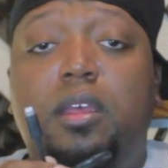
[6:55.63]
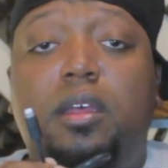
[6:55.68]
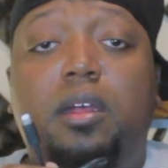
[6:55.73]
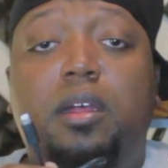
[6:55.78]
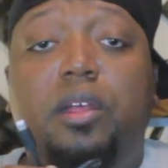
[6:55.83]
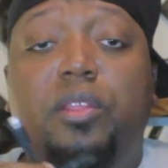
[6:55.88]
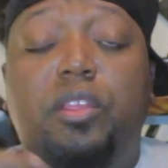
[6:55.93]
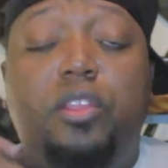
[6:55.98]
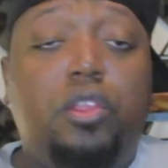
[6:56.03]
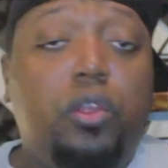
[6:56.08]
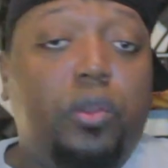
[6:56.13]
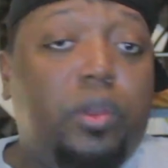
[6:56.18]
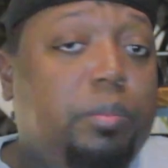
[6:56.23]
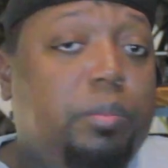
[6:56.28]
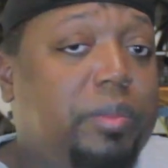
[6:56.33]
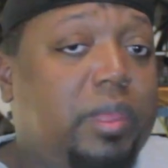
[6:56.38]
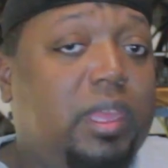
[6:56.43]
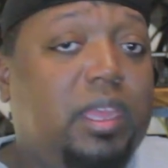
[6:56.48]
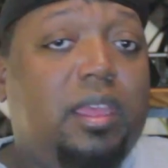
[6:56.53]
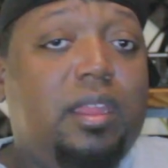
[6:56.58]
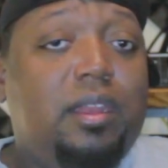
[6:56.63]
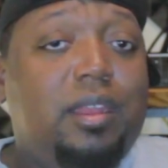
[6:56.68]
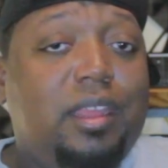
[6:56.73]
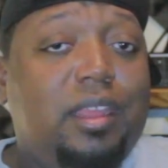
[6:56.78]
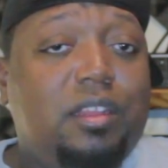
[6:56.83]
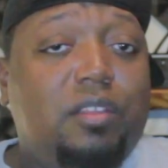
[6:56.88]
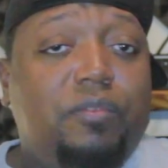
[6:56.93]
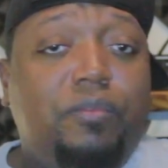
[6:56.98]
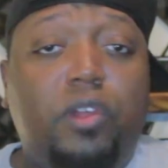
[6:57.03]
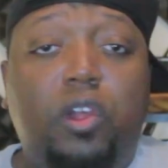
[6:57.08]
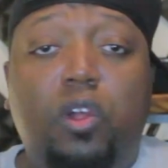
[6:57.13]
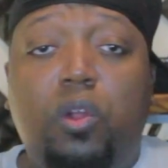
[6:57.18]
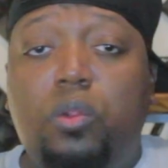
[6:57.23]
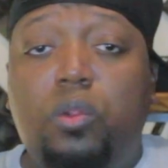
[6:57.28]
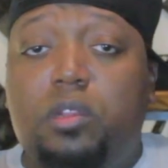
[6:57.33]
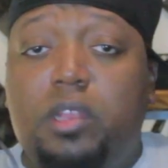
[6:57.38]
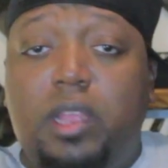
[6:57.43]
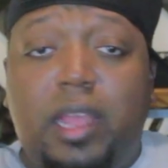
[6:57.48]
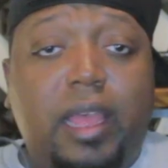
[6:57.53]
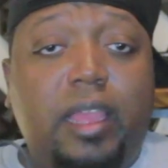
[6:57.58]
The 30-pin connector for
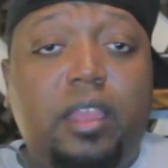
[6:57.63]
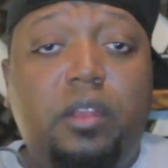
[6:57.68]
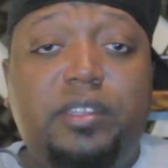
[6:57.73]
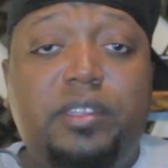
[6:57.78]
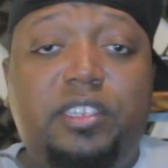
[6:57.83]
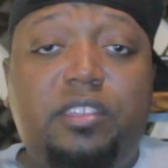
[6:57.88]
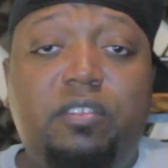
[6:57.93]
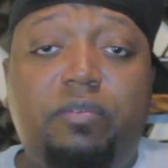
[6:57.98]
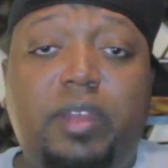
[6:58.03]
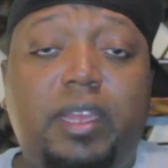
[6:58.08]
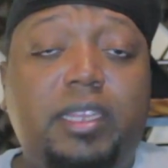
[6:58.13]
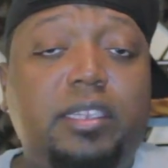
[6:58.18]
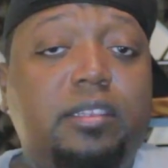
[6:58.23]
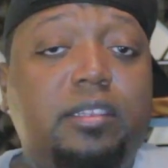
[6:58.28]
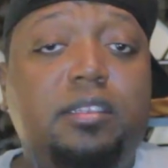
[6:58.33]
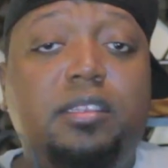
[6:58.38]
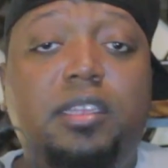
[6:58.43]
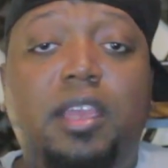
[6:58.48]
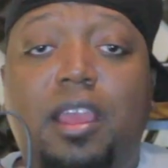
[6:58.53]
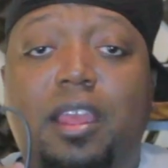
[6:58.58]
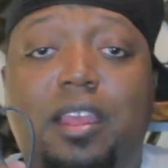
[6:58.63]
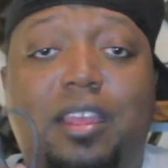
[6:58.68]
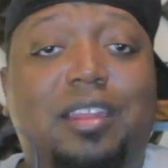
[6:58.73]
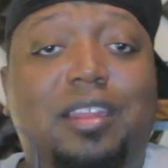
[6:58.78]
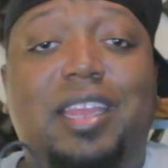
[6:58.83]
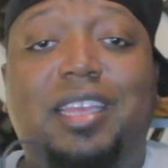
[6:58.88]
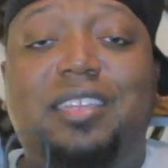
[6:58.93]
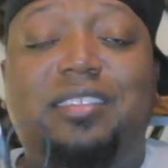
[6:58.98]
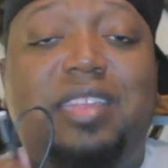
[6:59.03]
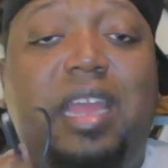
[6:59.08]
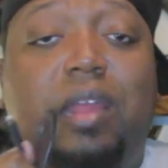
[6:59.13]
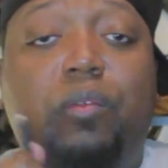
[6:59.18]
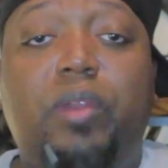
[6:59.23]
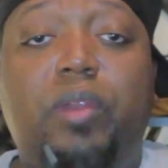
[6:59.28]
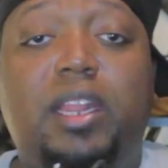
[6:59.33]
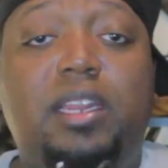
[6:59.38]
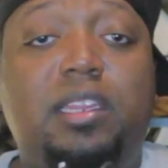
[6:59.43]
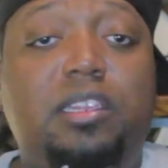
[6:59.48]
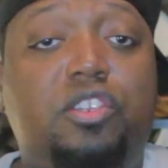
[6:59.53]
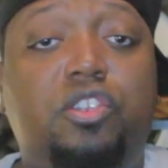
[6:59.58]
older iOS devices connects
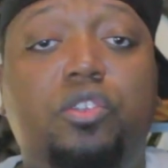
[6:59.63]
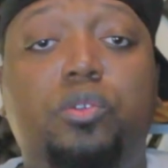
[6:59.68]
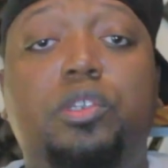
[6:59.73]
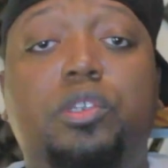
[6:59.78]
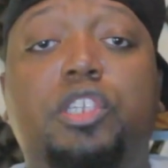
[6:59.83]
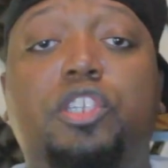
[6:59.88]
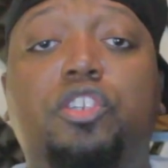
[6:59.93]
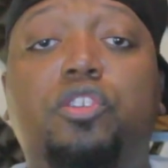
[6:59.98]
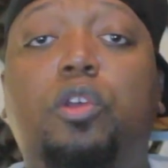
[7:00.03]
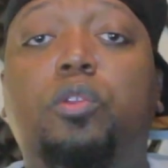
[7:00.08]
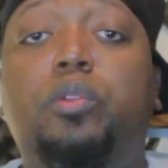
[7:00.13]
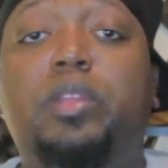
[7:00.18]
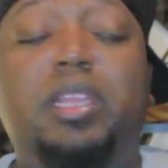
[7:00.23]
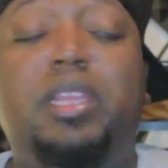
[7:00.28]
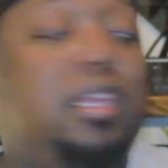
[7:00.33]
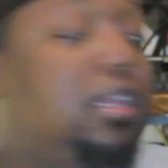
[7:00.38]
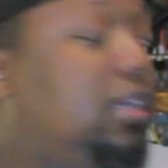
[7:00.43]
directly to it. You don't need